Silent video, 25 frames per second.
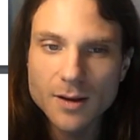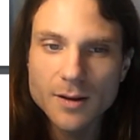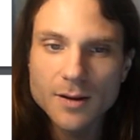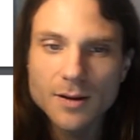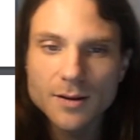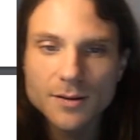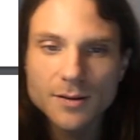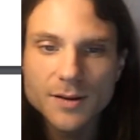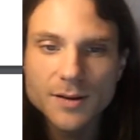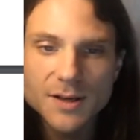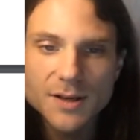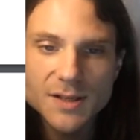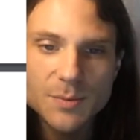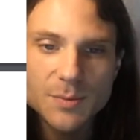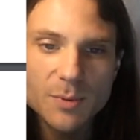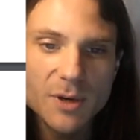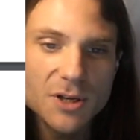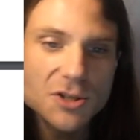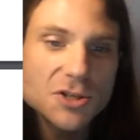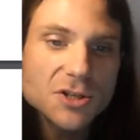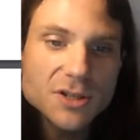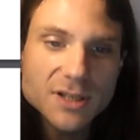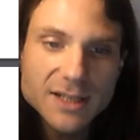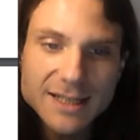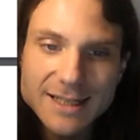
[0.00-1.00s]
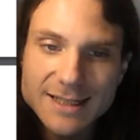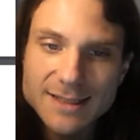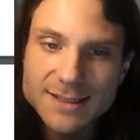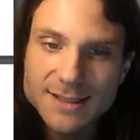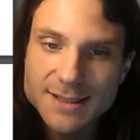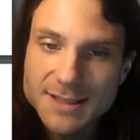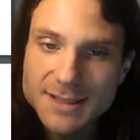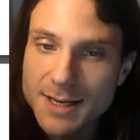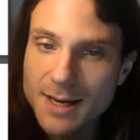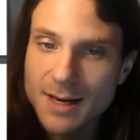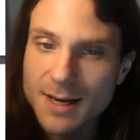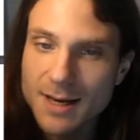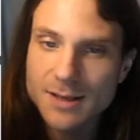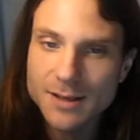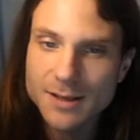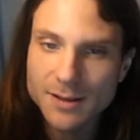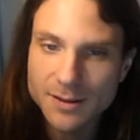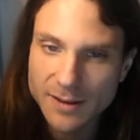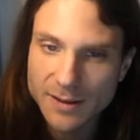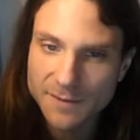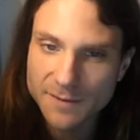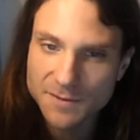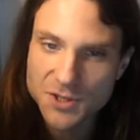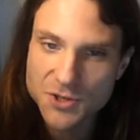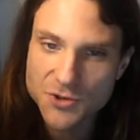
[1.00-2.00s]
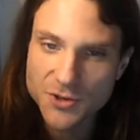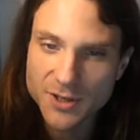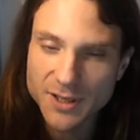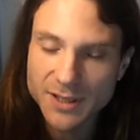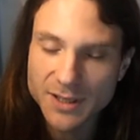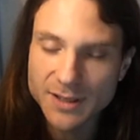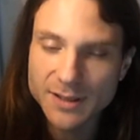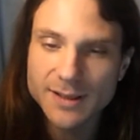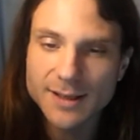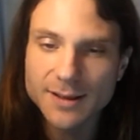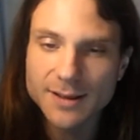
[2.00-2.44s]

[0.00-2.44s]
The expression inside an F string can